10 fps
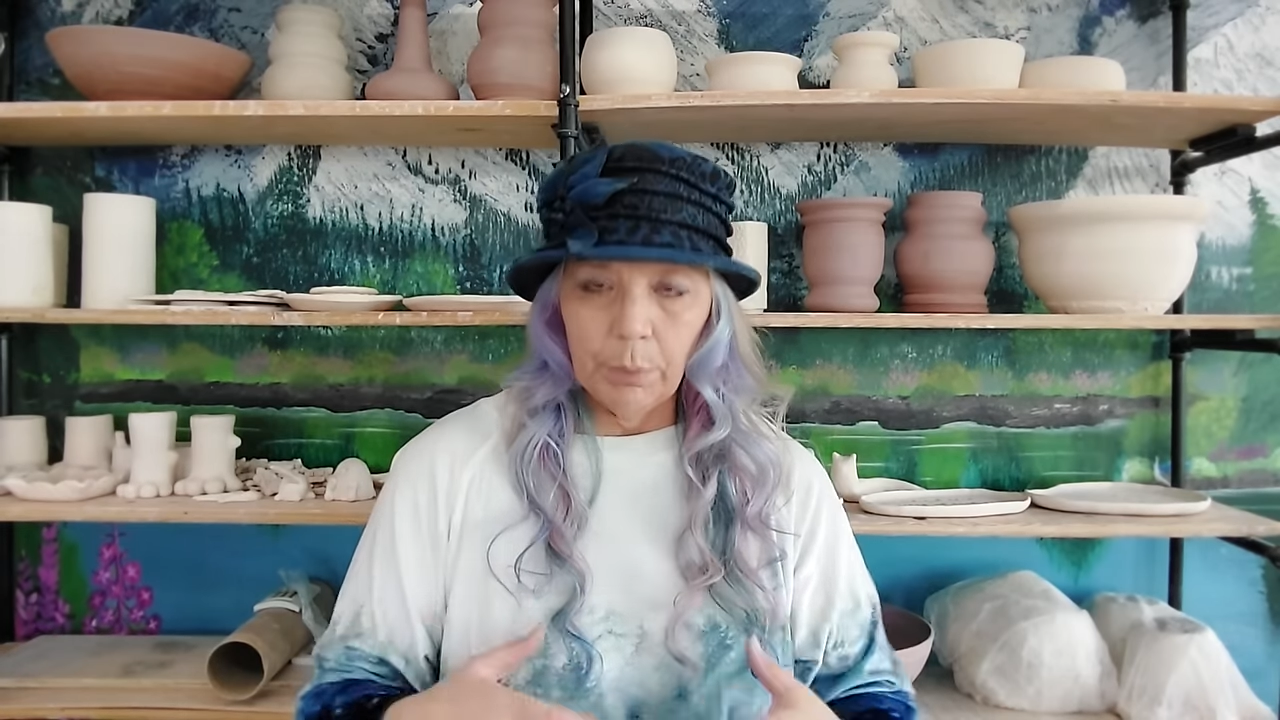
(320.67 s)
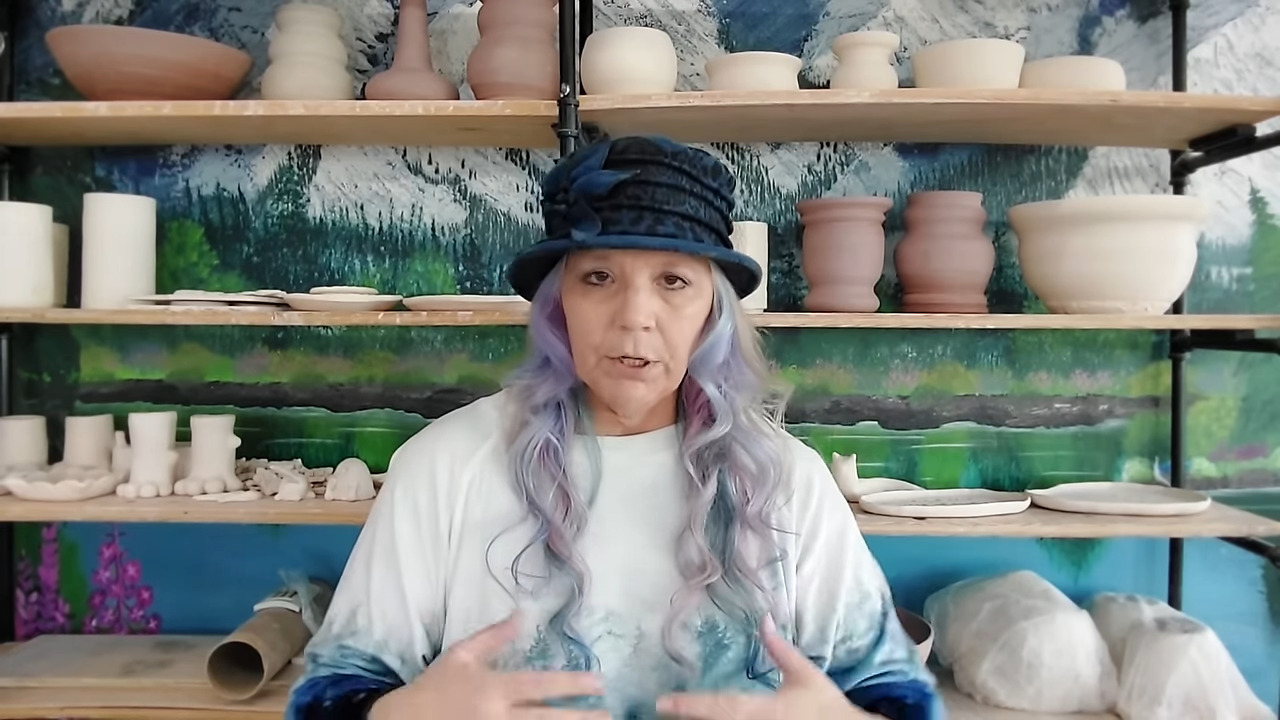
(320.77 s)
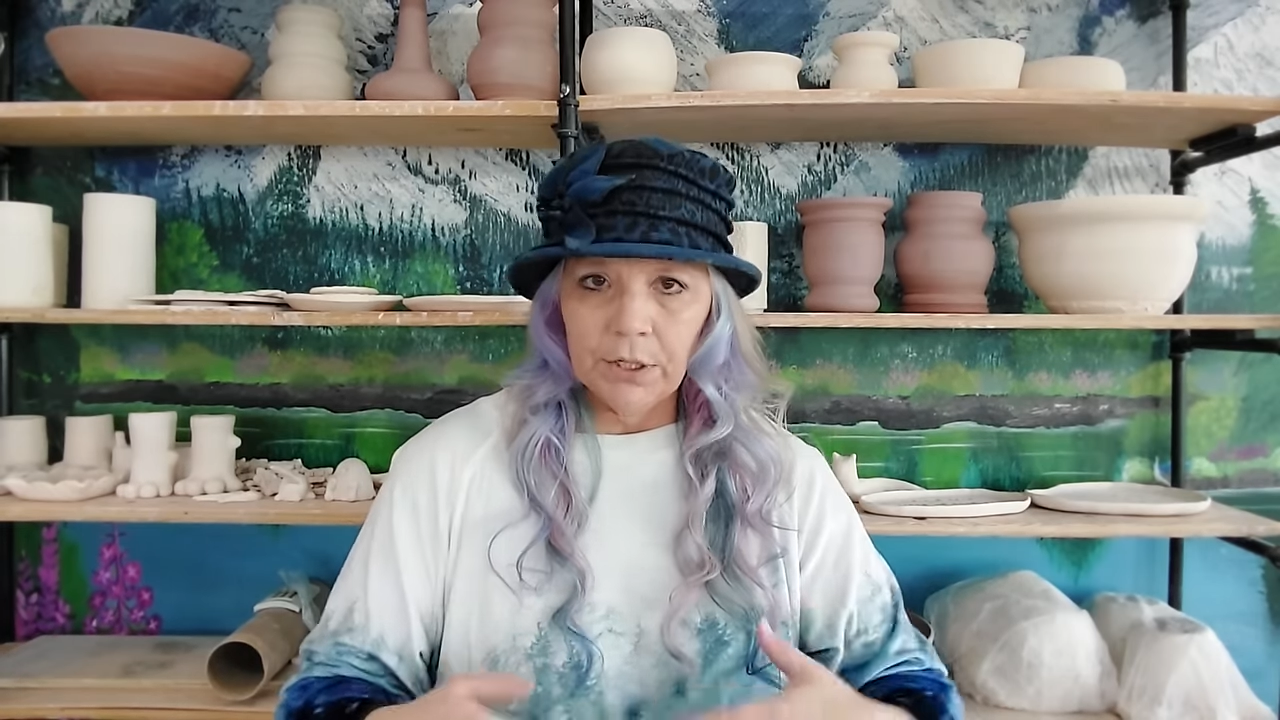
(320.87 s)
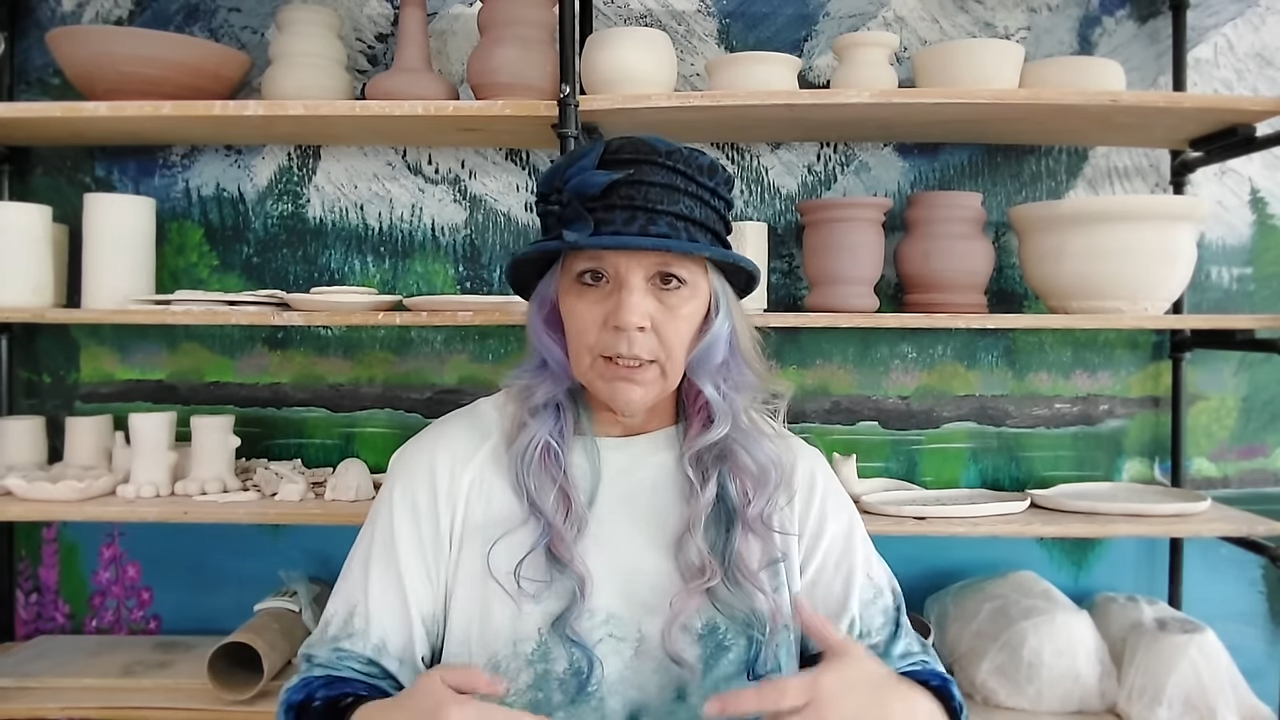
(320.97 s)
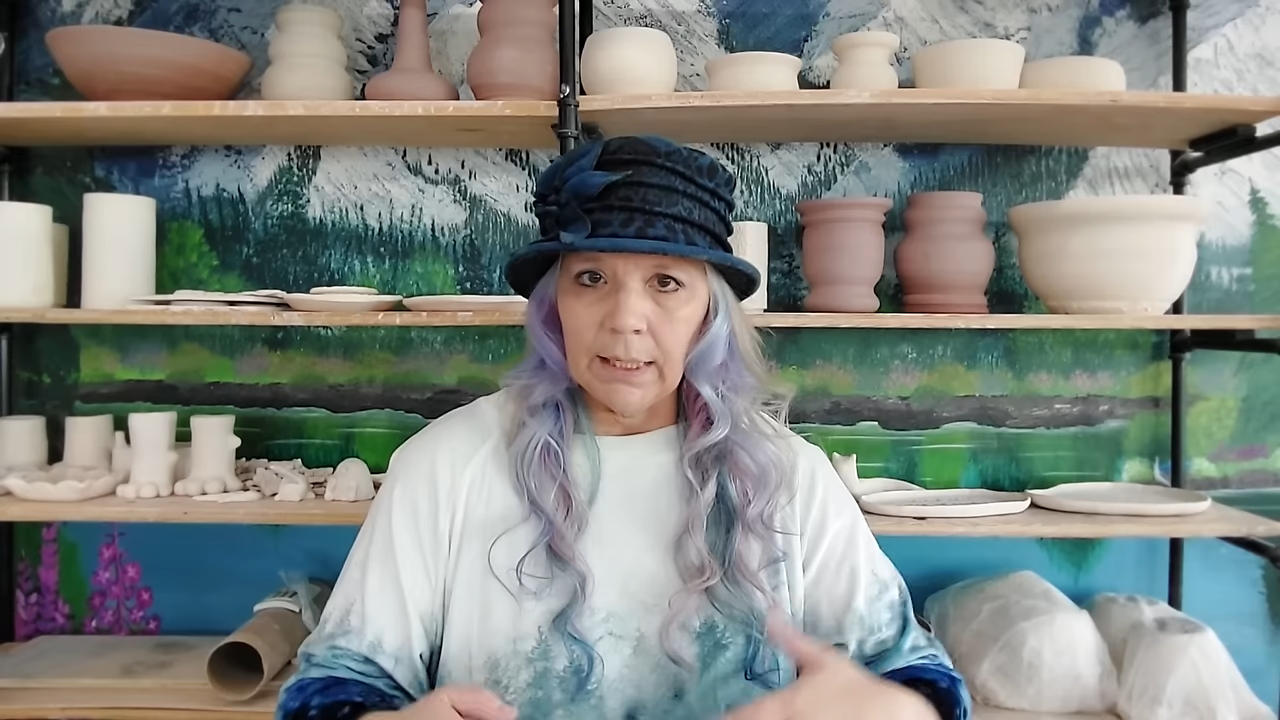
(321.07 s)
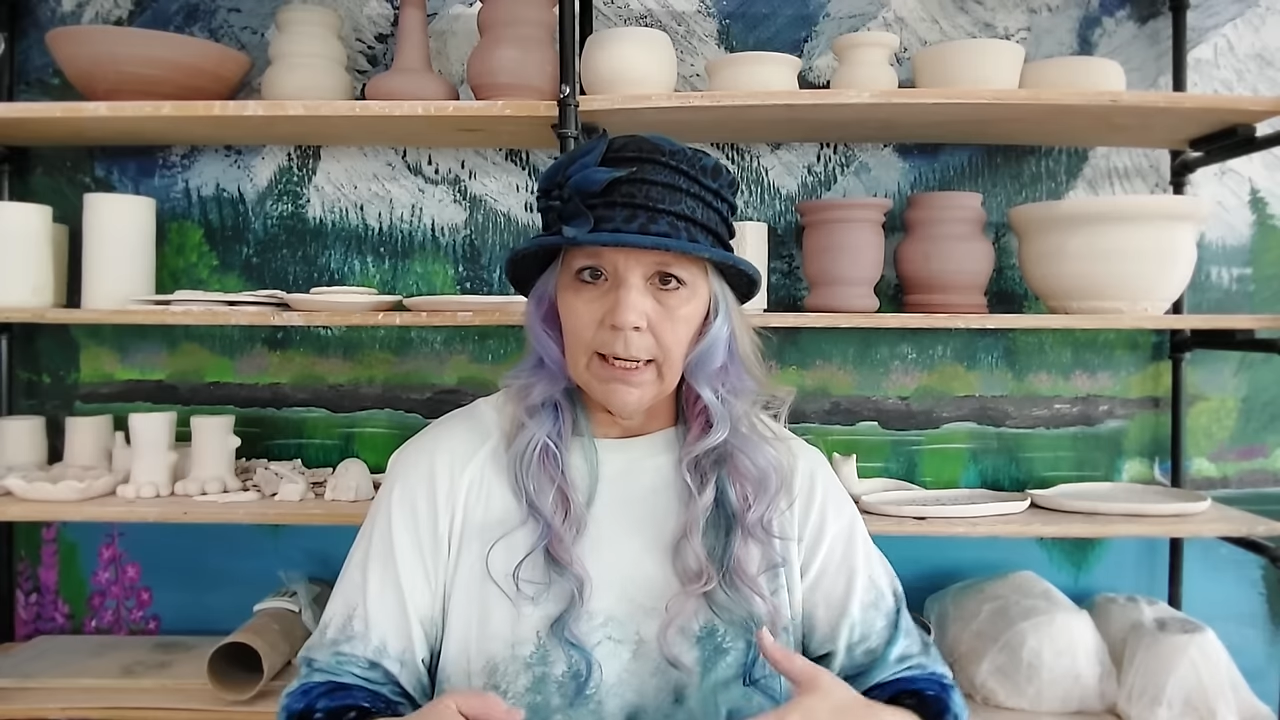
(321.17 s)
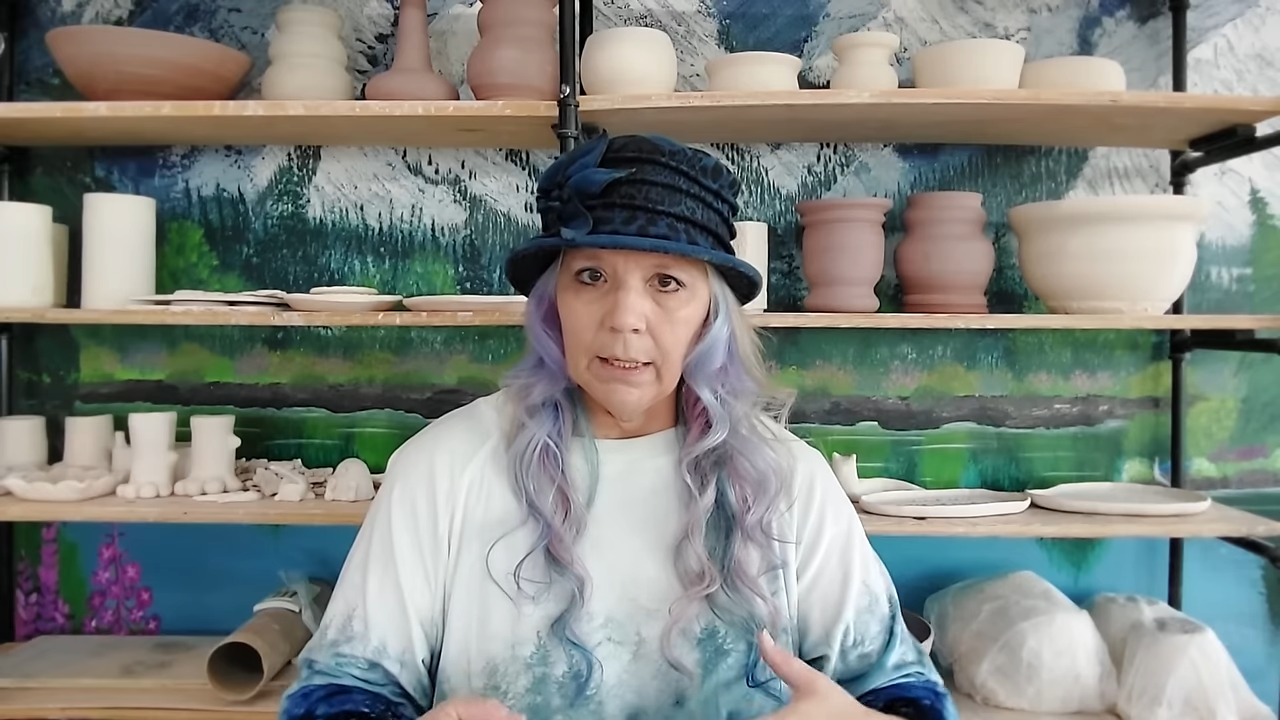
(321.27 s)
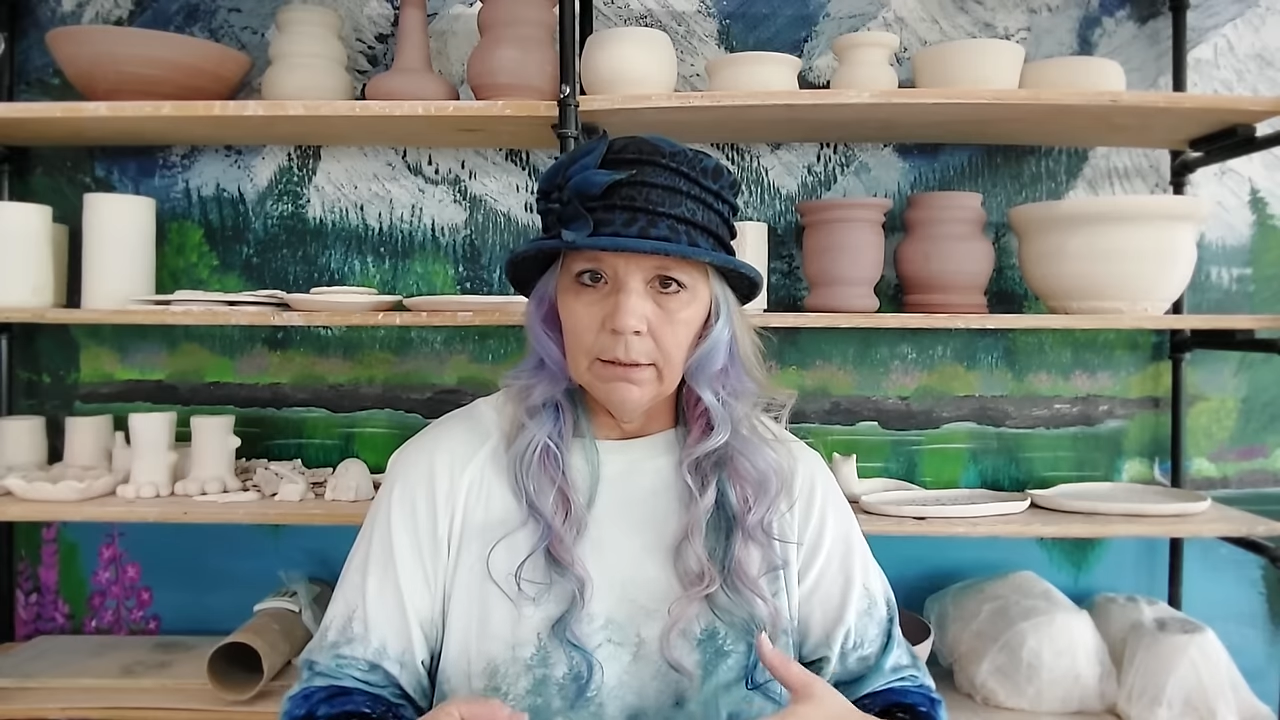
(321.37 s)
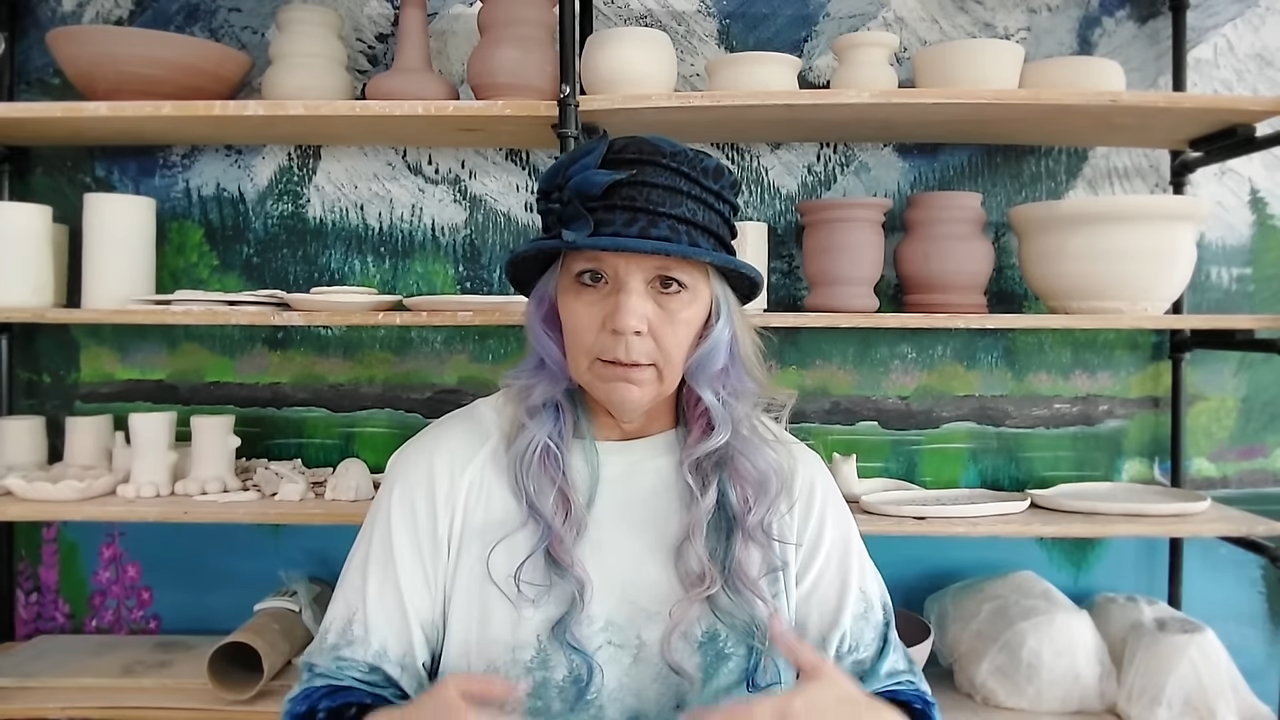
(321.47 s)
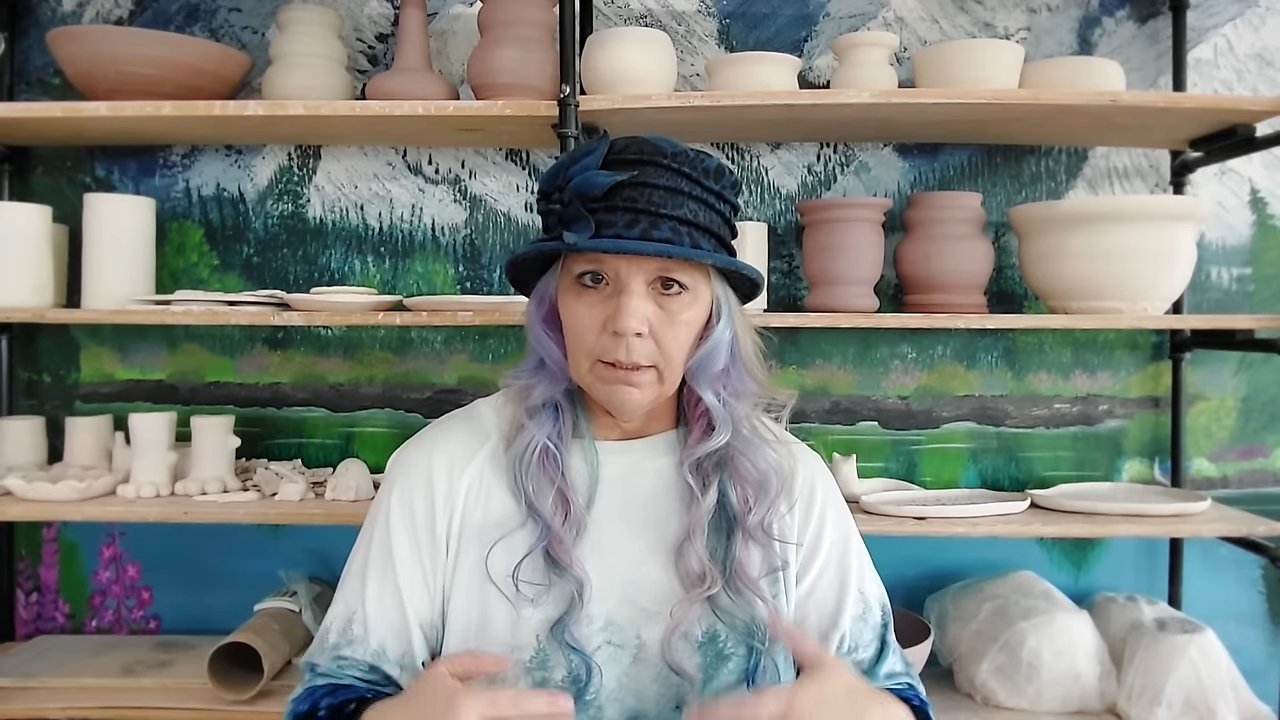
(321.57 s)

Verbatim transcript: personally.